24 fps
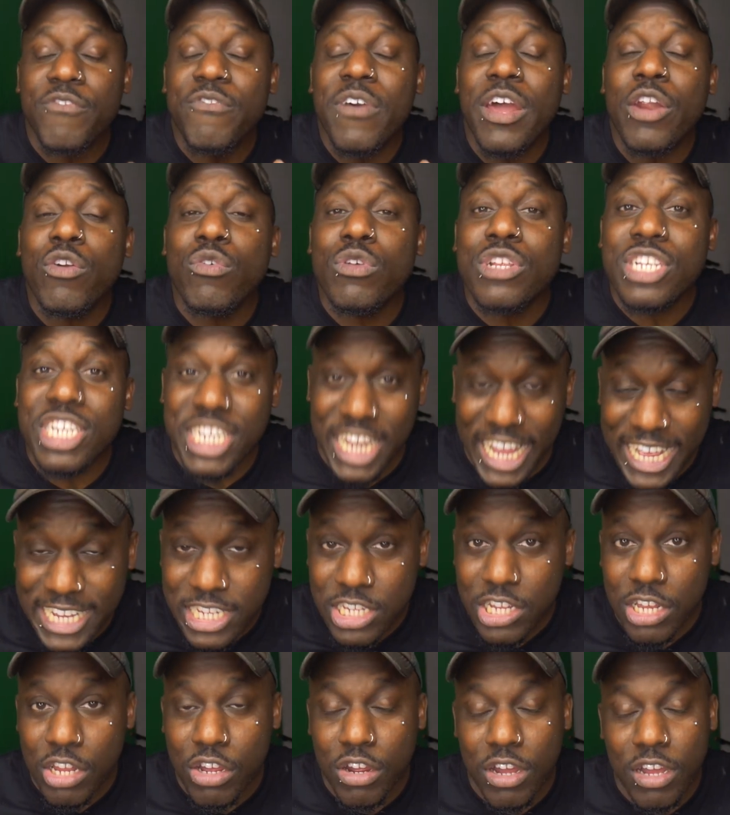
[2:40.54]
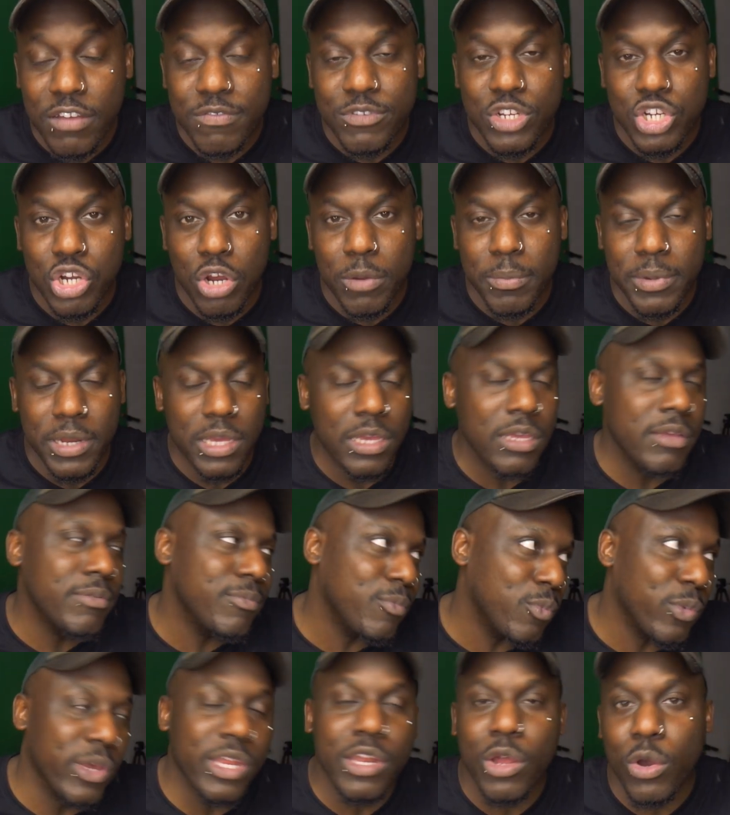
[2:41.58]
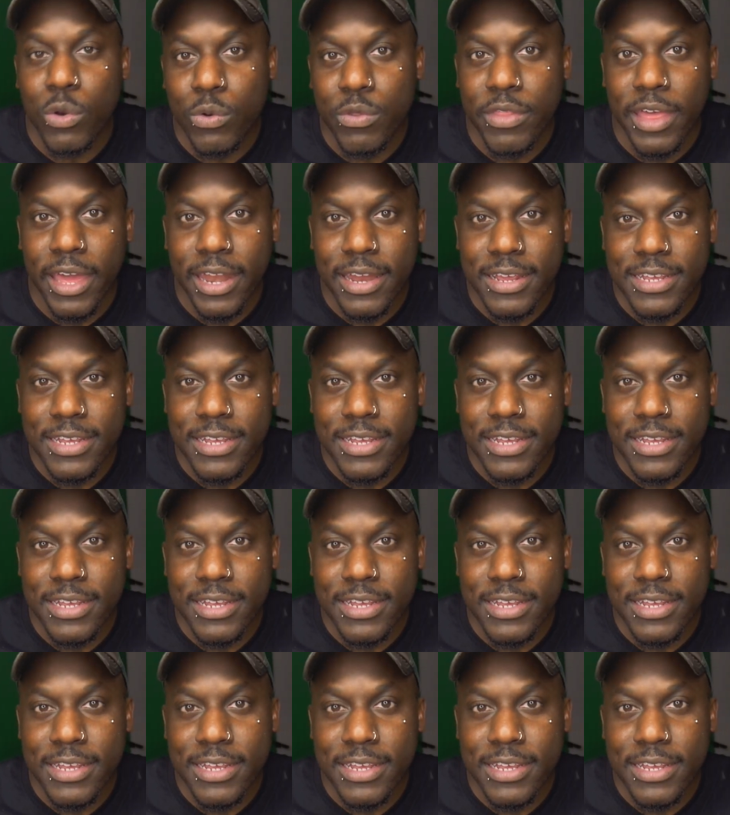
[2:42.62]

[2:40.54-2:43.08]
The federal chancellor of Germany, we know who that